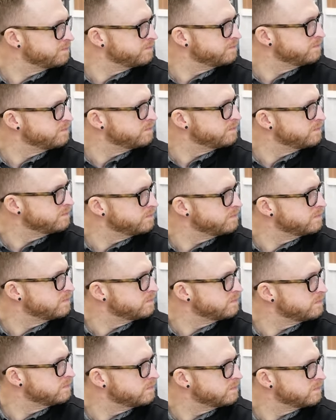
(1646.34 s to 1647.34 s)

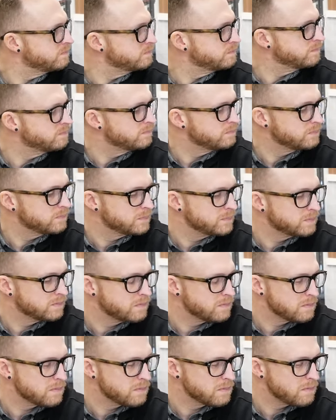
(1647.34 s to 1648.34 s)

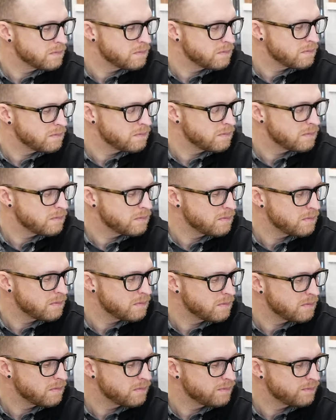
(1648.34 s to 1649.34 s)

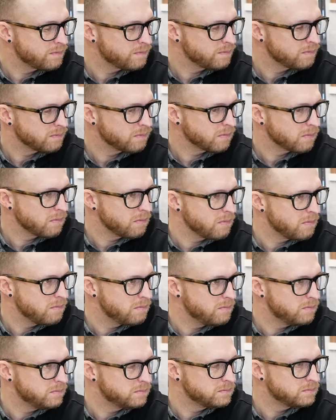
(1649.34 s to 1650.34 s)

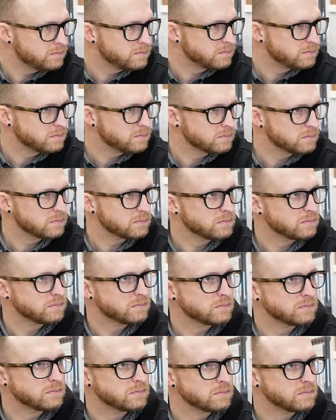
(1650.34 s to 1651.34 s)

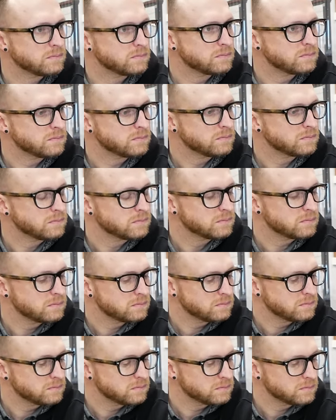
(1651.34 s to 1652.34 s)

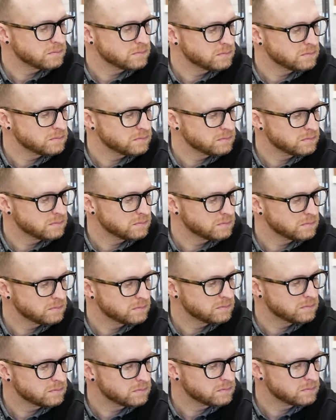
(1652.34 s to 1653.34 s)

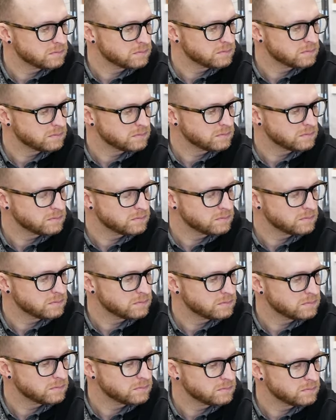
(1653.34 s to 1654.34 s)
This person isn't speaking.